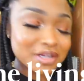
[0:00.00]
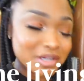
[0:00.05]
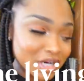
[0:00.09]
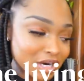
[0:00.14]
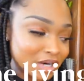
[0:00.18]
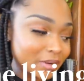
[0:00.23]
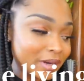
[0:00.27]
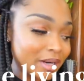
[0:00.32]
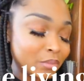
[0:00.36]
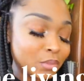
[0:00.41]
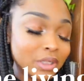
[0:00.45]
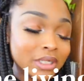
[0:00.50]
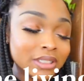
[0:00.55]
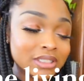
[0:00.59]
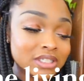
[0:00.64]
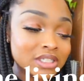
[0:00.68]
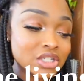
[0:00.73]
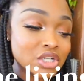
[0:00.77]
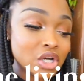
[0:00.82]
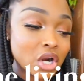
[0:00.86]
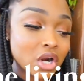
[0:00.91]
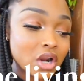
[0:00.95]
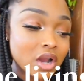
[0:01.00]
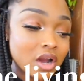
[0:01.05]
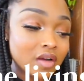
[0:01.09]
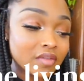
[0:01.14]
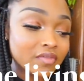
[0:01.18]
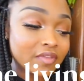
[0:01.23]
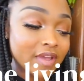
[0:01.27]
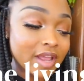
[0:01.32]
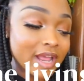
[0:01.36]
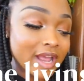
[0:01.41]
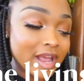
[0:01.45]
All right, we're going to start
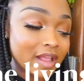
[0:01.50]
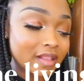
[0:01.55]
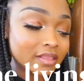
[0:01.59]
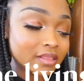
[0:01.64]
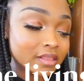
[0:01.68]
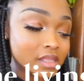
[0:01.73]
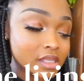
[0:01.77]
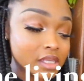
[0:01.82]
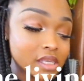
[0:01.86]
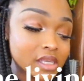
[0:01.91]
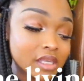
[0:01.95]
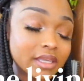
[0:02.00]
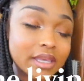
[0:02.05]
off at the